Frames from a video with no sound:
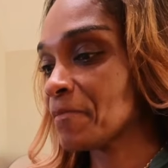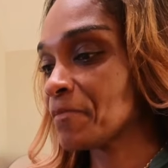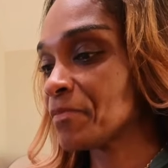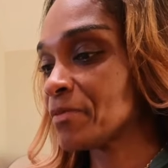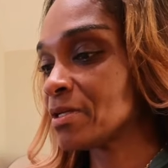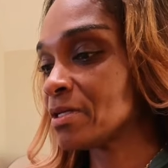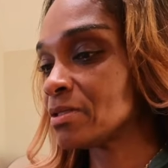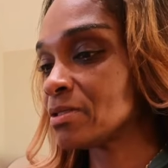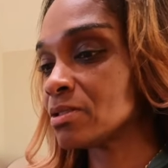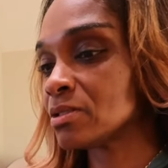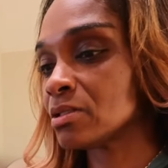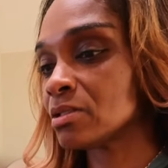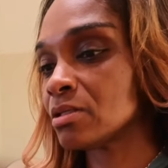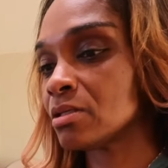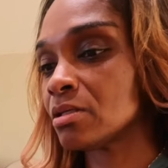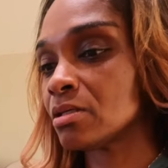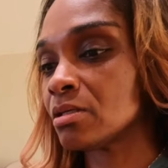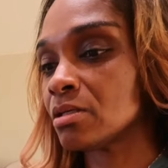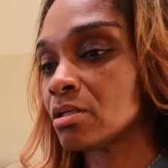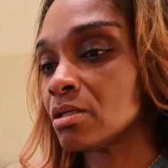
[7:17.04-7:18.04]
All
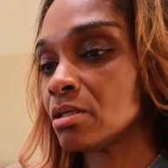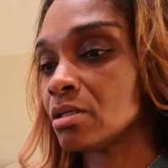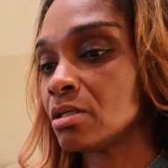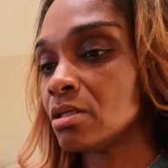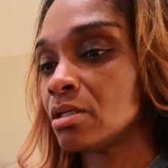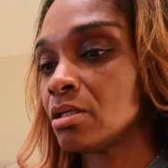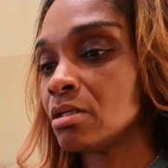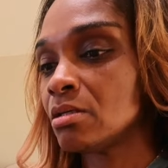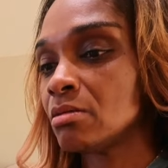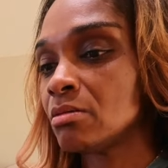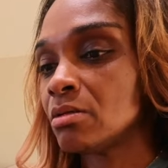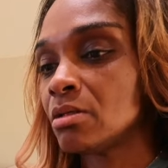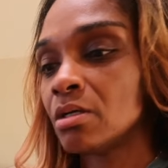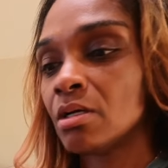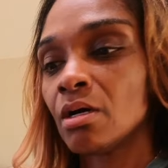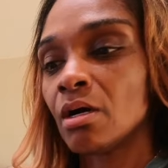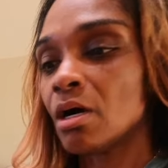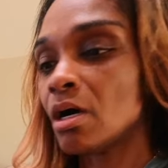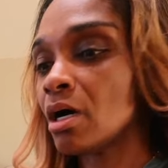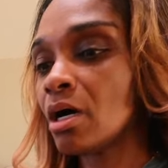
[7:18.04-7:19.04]
club chicks like Waffle House.
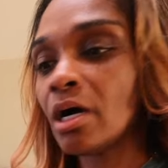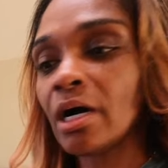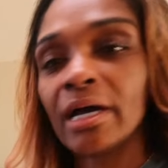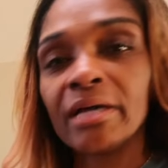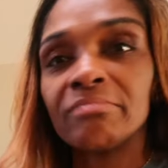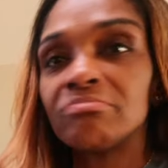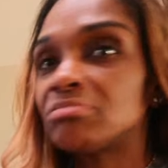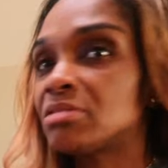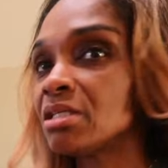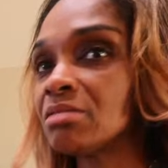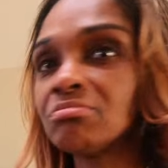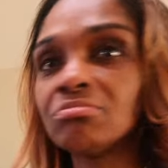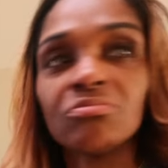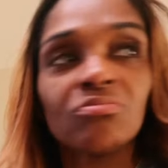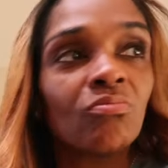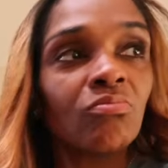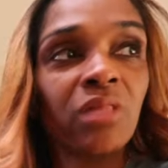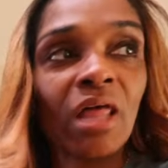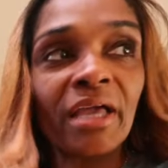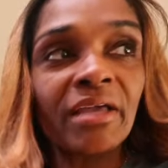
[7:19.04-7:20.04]
I
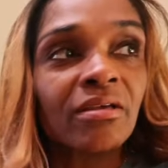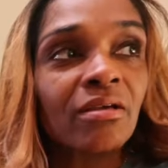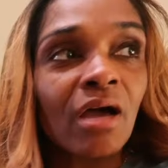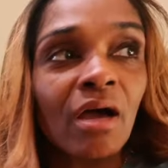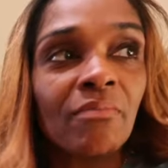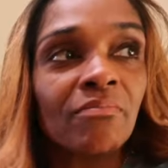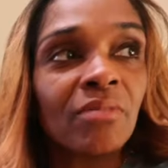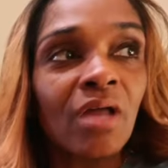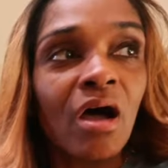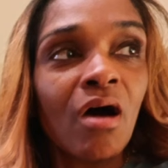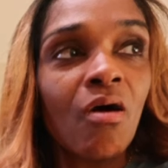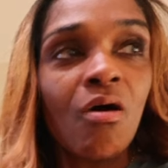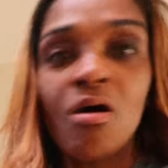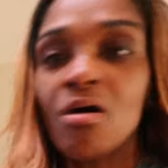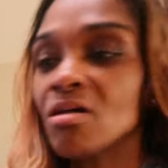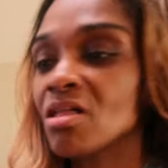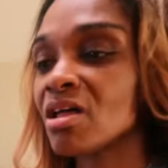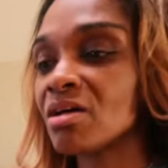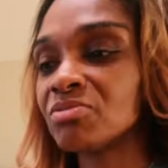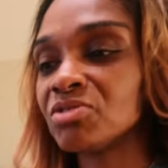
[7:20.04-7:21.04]
didn't like. I'm not
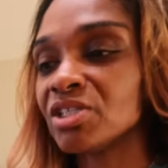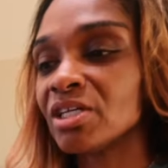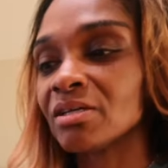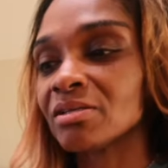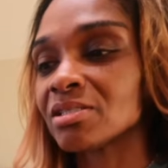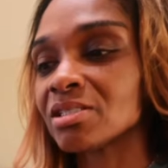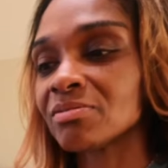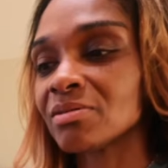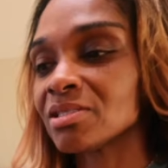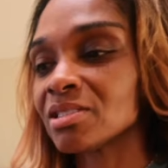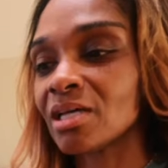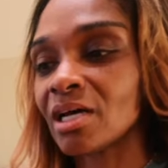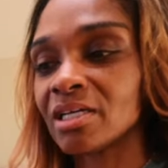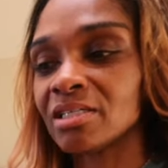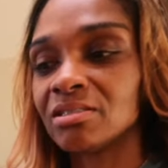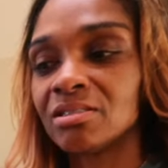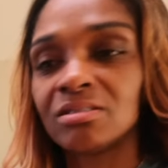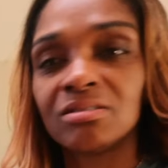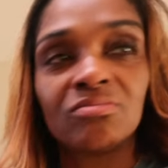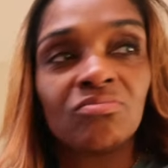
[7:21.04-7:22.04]
all club chicks because
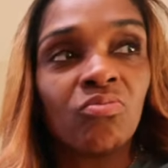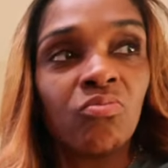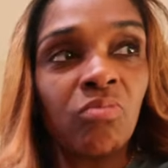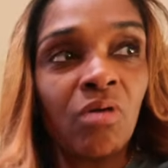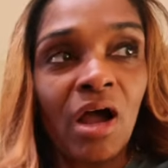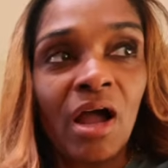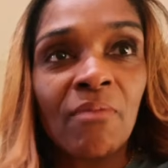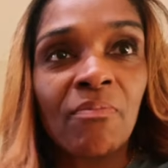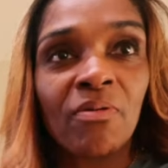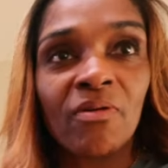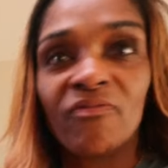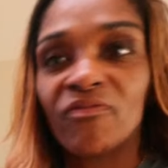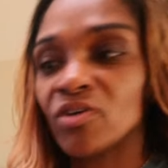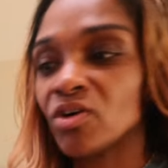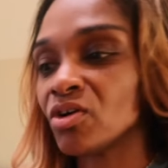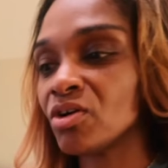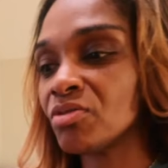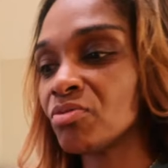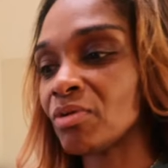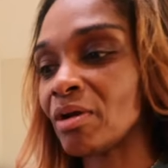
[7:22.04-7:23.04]
I I
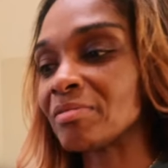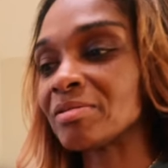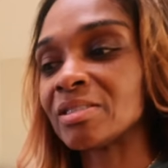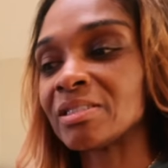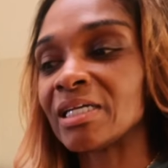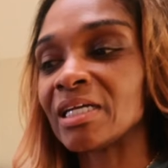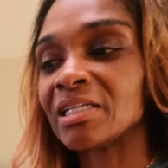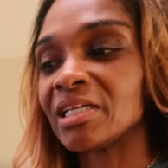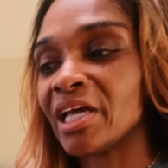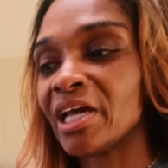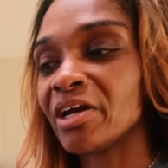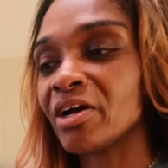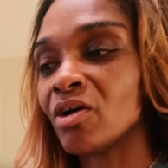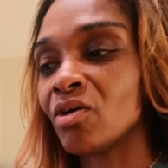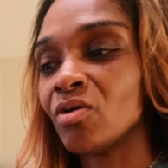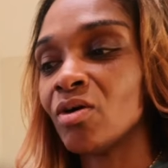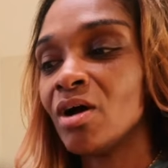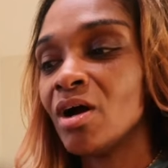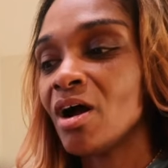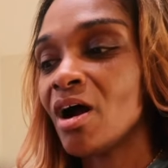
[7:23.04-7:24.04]
preferred when I was in San
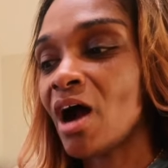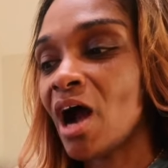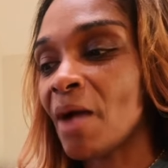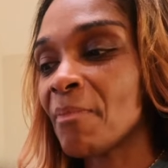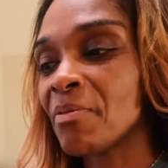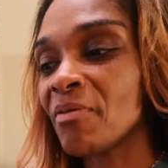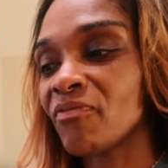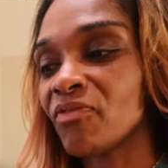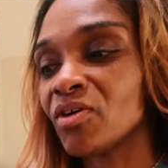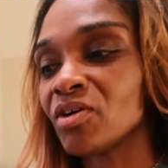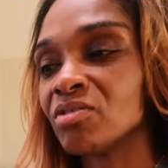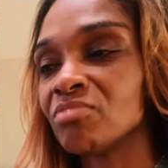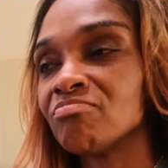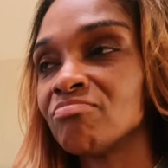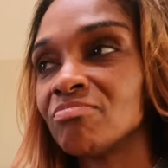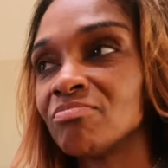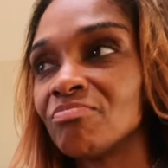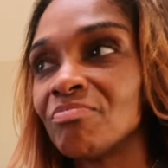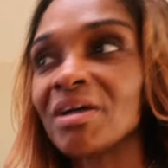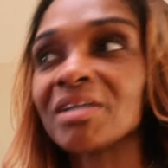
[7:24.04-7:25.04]
Diego. I
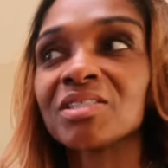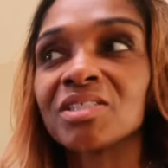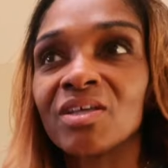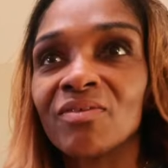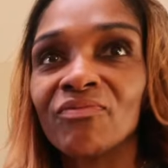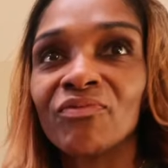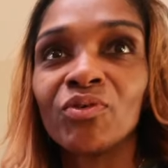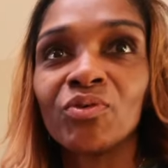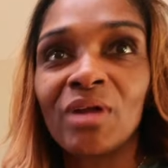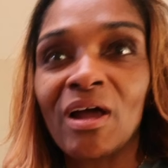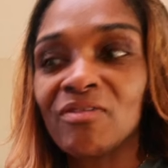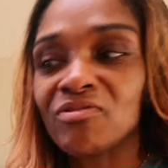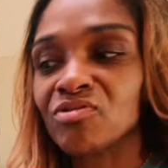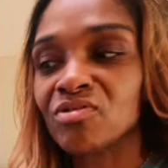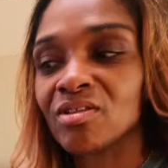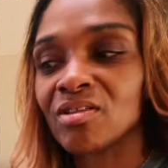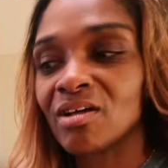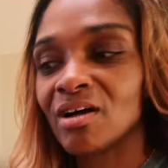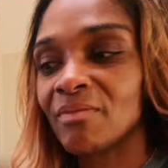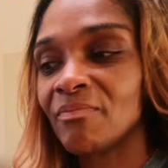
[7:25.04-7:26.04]
preferred Mexican food
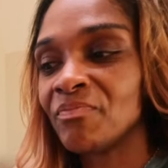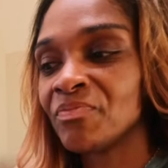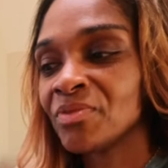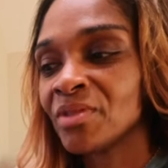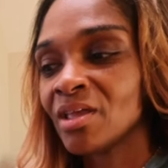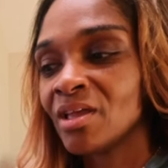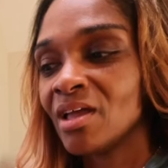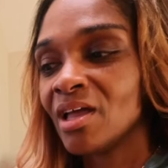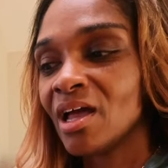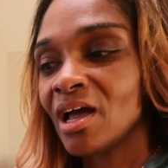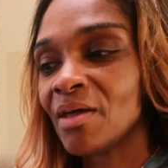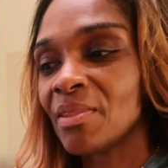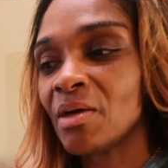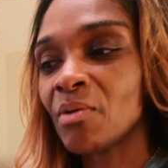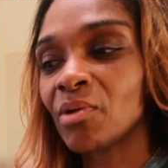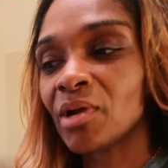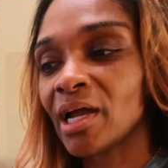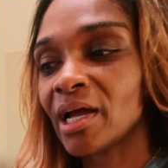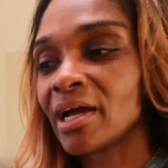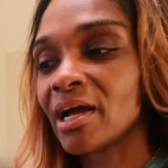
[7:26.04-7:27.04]
after the club, and
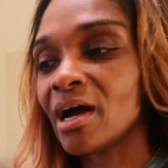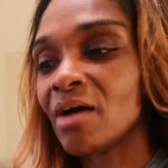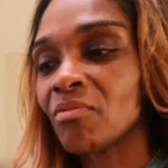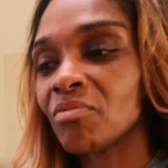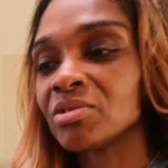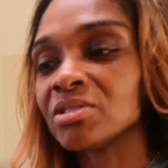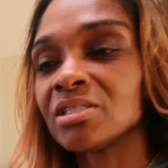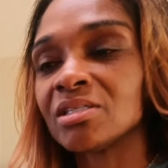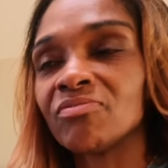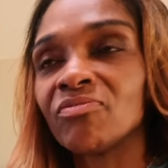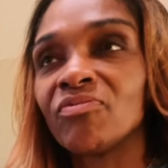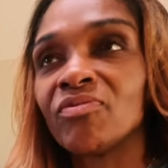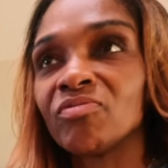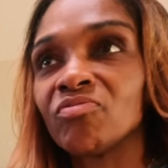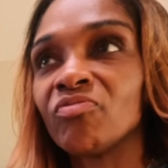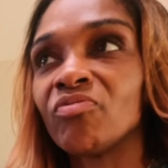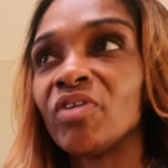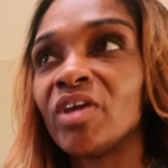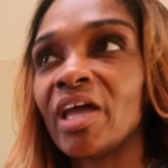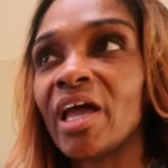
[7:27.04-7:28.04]
then when I got was in
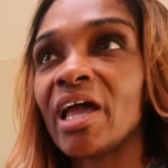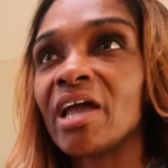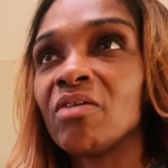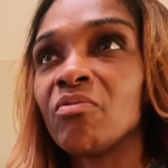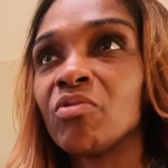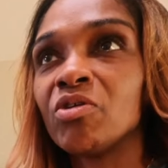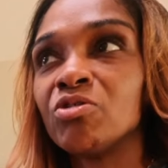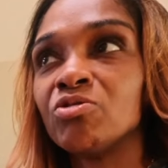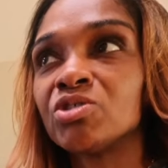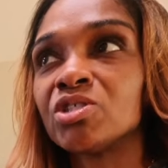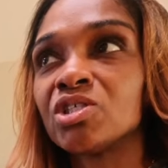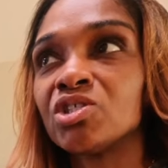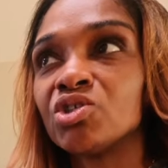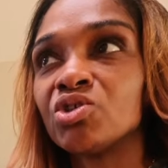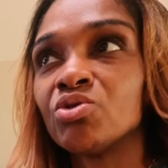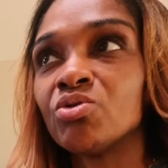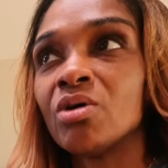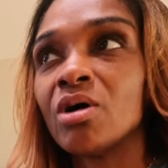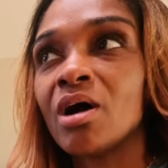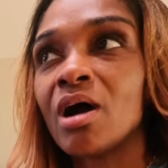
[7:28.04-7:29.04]
VA, we used to
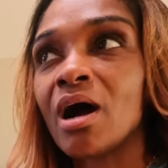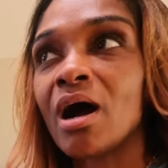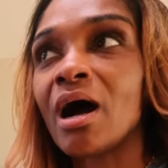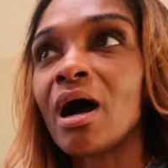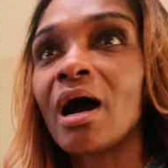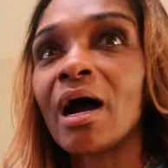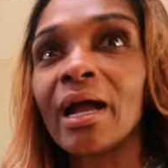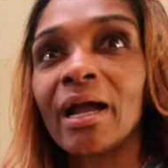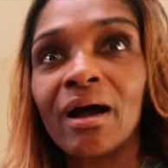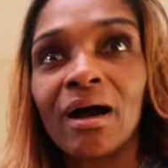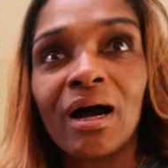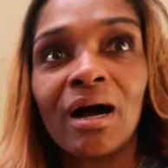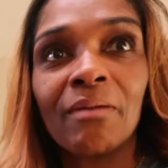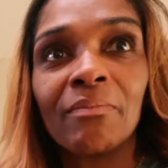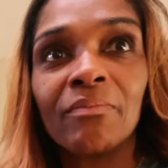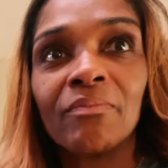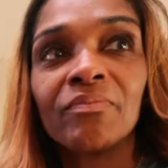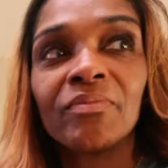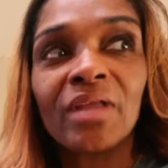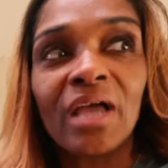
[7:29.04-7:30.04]
do
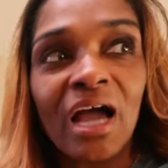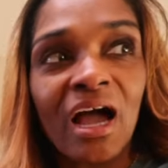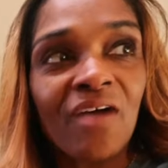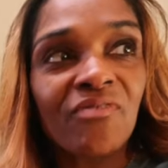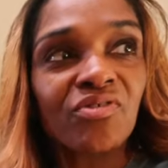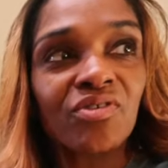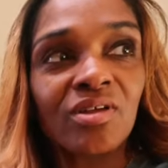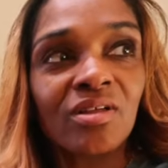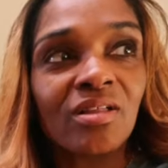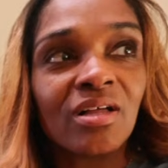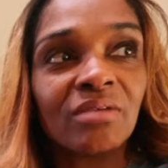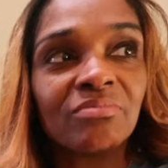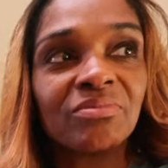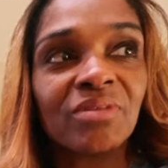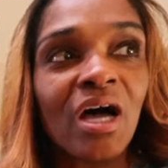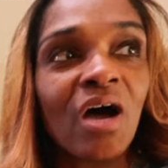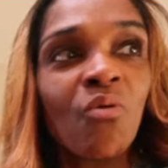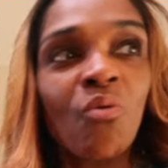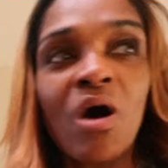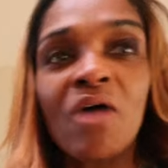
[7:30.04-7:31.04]
IHOP after the club,
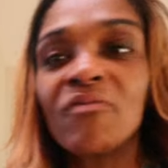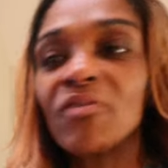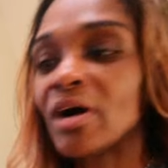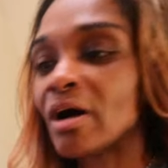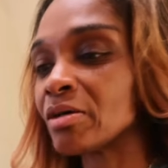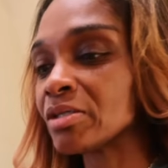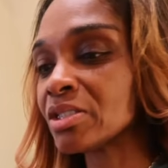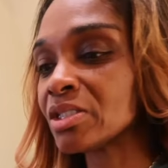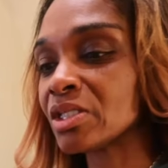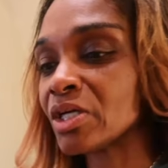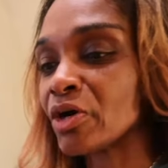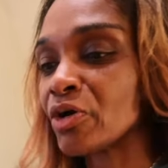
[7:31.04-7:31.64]
not Waffle House.